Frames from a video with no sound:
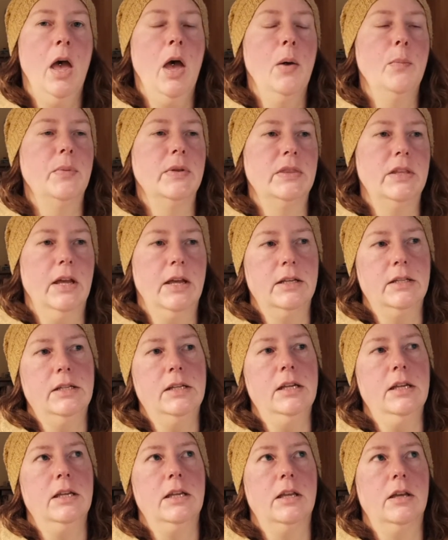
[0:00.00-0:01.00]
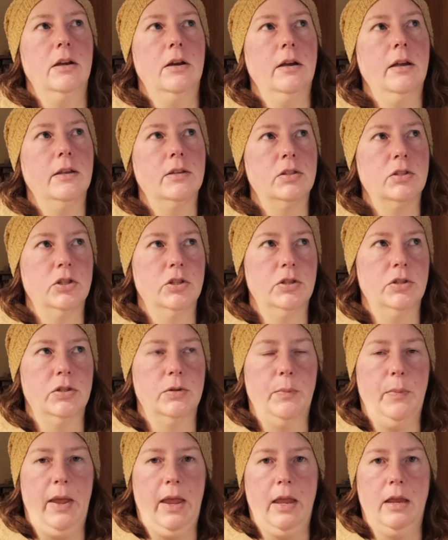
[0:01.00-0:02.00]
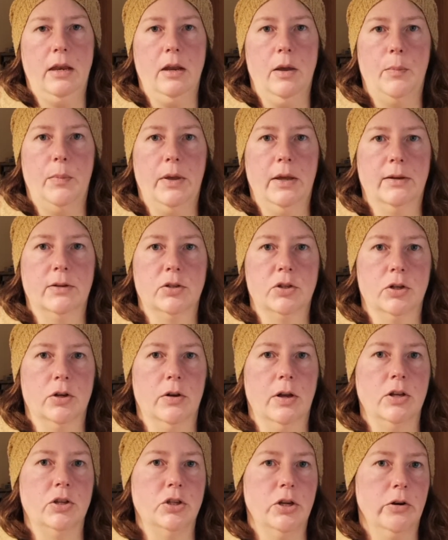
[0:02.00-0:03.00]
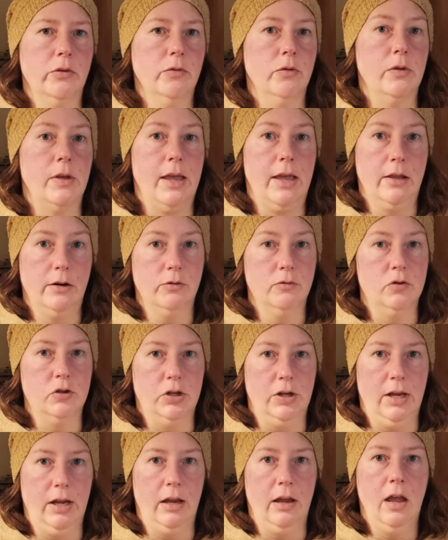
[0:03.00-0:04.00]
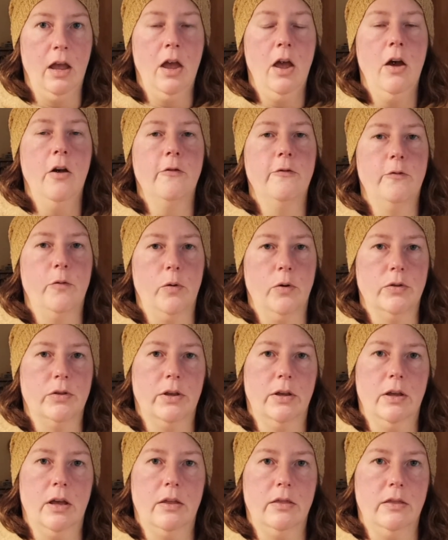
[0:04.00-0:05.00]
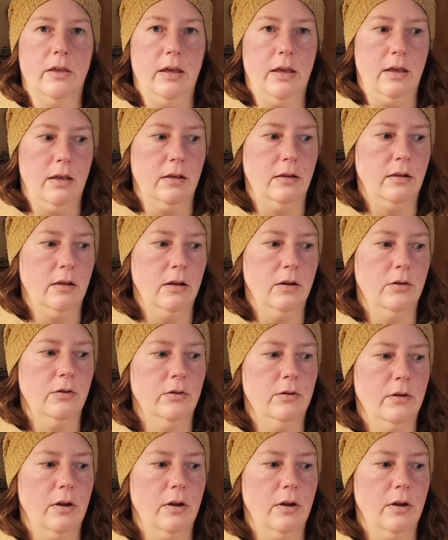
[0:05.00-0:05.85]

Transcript: But the idea here is just to paint a picture, a general energy for the year